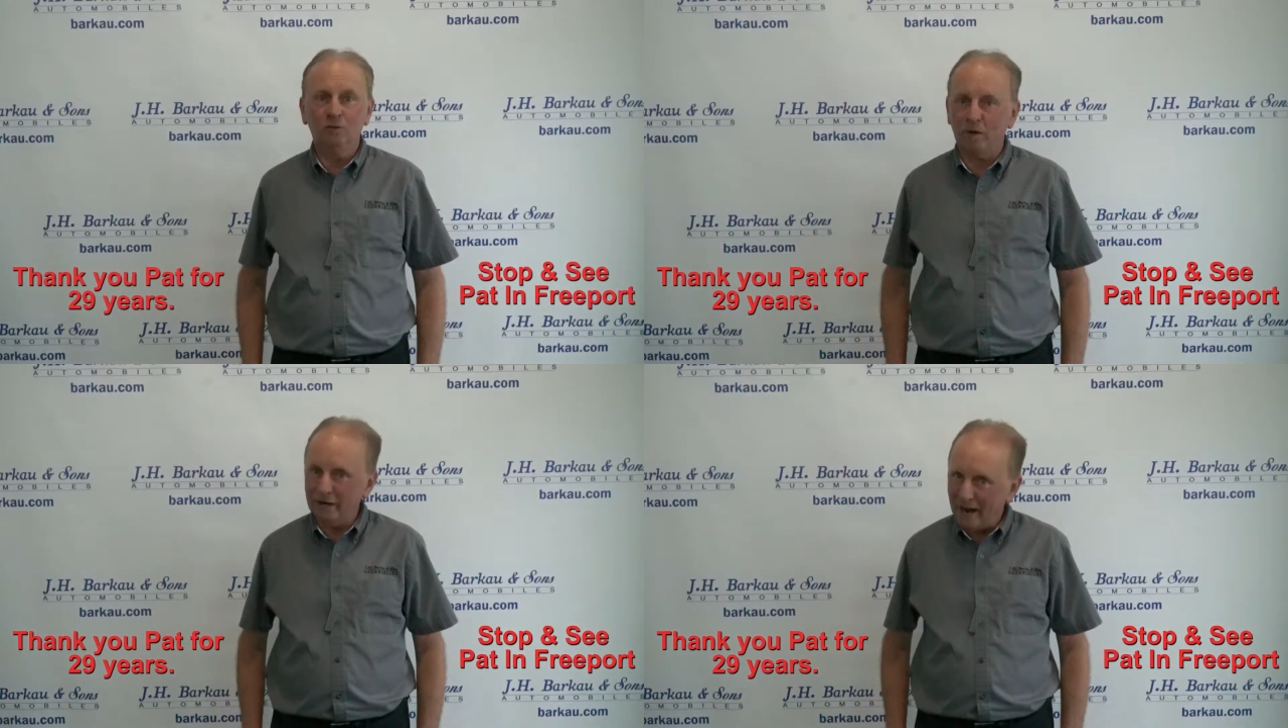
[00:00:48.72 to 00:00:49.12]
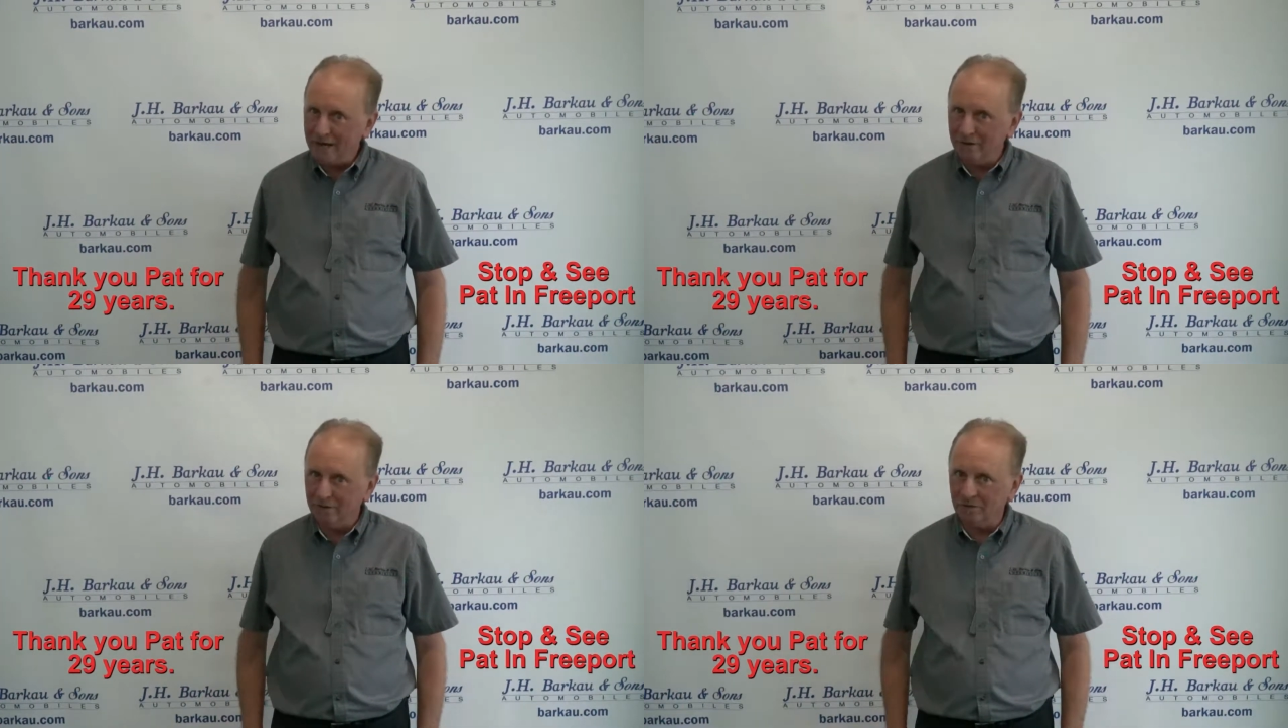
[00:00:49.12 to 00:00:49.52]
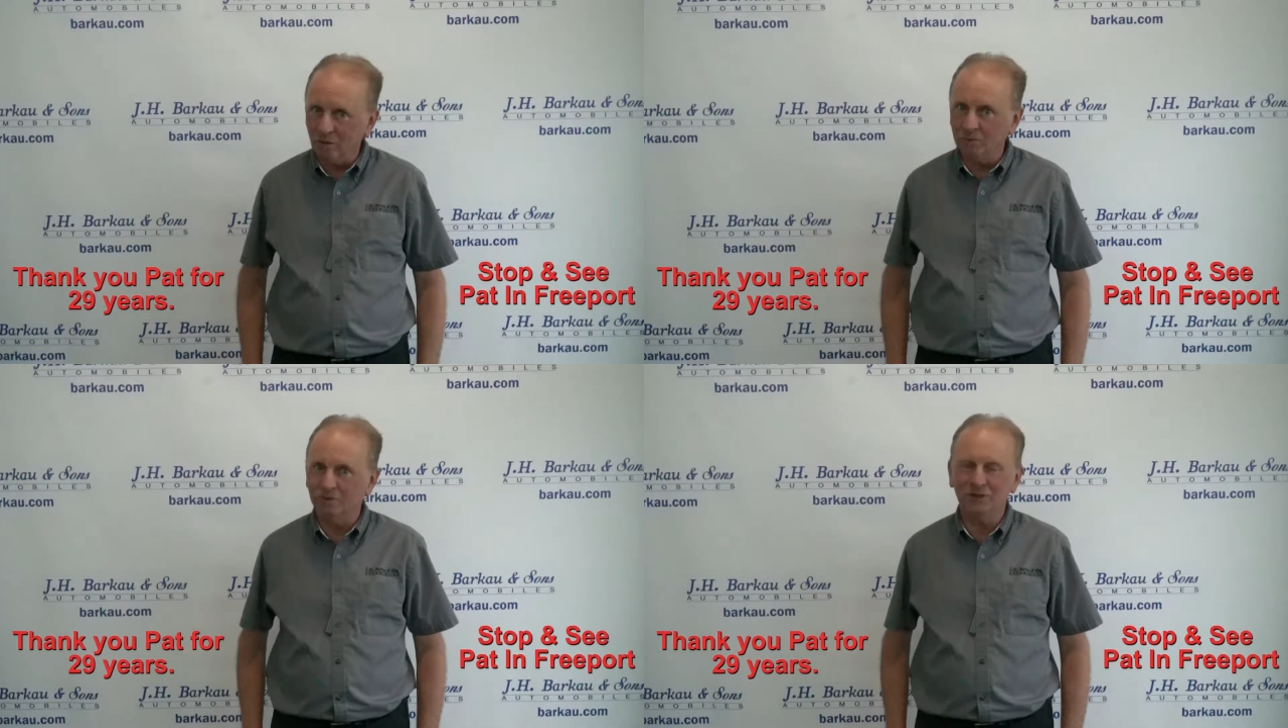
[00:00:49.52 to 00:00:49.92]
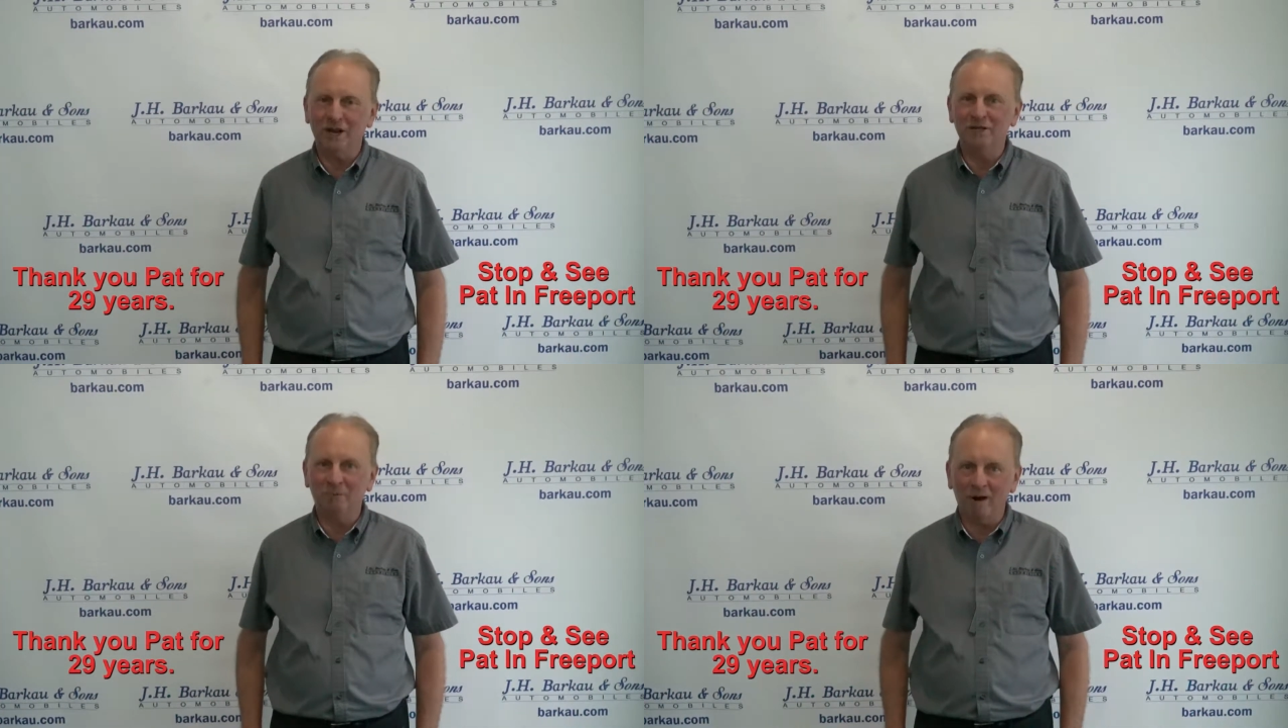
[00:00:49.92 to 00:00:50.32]
29 years of those are
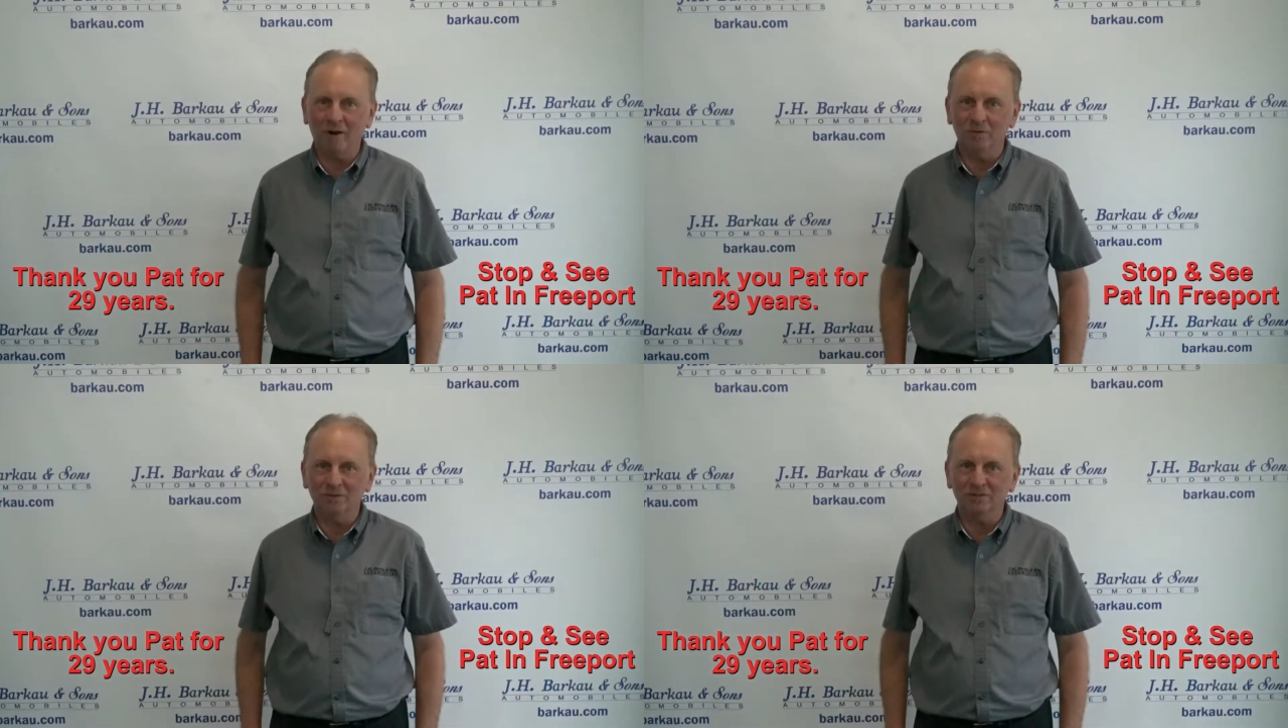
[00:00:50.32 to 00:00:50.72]
J.H. Barkau